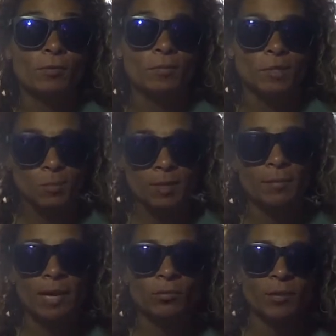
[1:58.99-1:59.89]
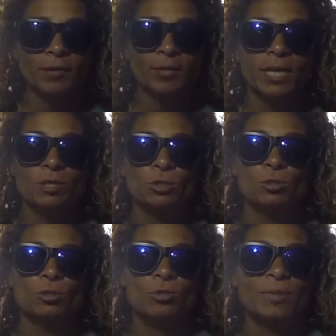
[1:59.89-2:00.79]
When we speak about recreational
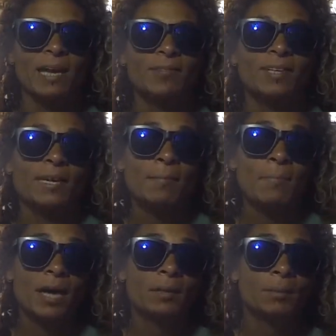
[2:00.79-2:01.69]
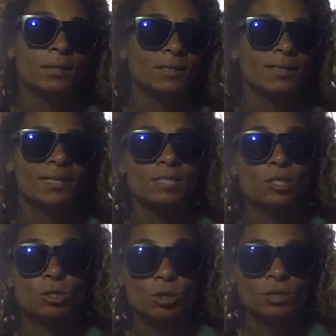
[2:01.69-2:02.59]
scuba diving, in my opinion, it's
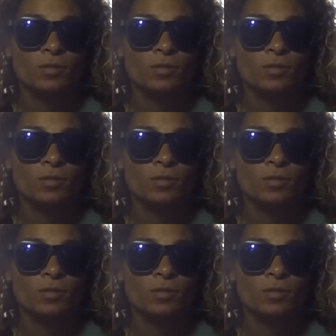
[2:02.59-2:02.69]
not